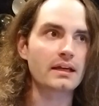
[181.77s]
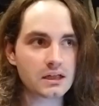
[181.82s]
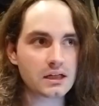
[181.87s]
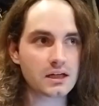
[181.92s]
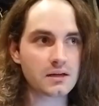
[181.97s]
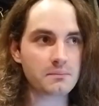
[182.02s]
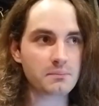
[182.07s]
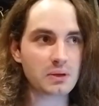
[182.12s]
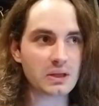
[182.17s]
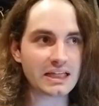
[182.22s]

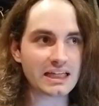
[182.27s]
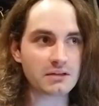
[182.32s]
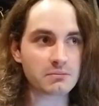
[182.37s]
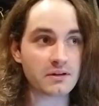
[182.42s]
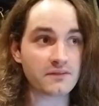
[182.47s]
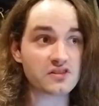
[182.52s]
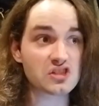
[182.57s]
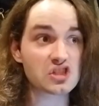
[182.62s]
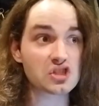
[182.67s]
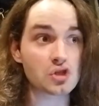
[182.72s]
Complete
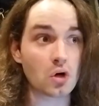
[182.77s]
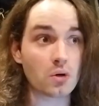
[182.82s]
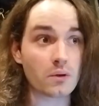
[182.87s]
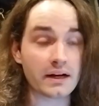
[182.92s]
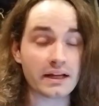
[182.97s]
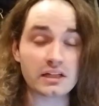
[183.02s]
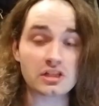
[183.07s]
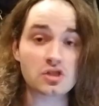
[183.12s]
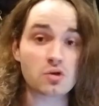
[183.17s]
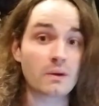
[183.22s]
with
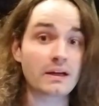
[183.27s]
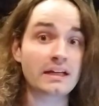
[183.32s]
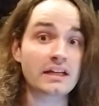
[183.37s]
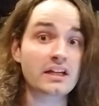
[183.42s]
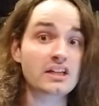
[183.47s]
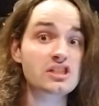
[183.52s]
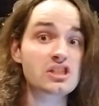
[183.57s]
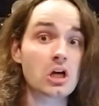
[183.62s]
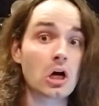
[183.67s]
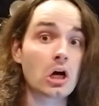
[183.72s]
soaring twin
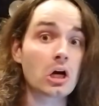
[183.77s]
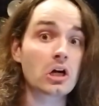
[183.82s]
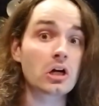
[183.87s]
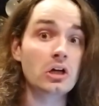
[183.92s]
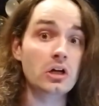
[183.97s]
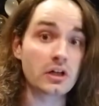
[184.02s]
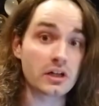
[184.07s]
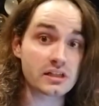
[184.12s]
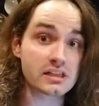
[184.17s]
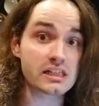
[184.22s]
guitar
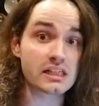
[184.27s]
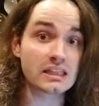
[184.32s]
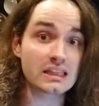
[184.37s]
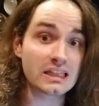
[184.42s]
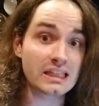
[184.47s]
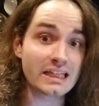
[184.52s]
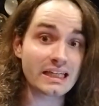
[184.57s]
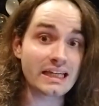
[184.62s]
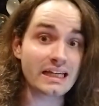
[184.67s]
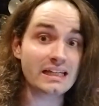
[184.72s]
hooks
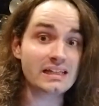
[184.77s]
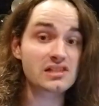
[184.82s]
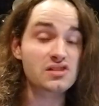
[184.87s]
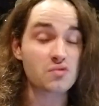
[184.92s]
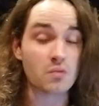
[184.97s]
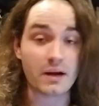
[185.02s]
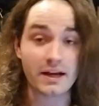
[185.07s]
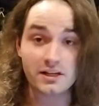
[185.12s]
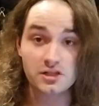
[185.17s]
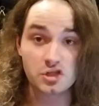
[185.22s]
and leads,
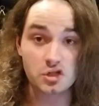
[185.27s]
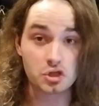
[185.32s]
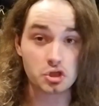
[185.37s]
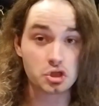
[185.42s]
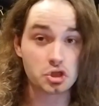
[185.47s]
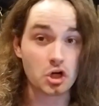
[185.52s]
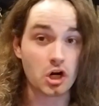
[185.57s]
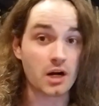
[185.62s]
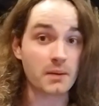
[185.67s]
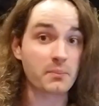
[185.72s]

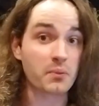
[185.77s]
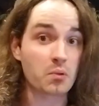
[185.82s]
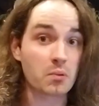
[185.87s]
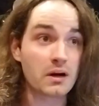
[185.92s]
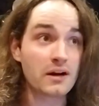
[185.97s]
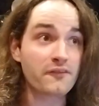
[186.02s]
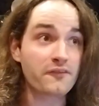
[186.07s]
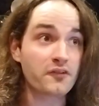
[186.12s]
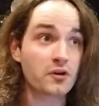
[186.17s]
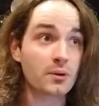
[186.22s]
razor-sharp
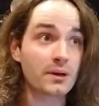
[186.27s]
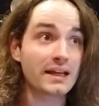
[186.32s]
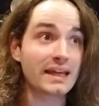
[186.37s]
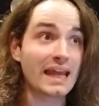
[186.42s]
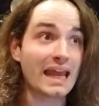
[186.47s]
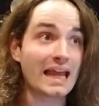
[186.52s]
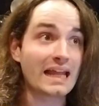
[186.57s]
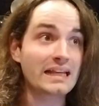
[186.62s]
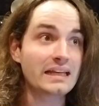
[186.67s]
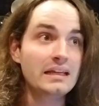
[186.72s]
riffery,
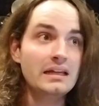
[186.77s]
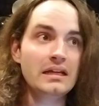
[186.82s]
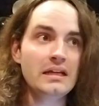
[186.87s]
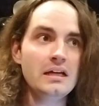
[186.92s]
and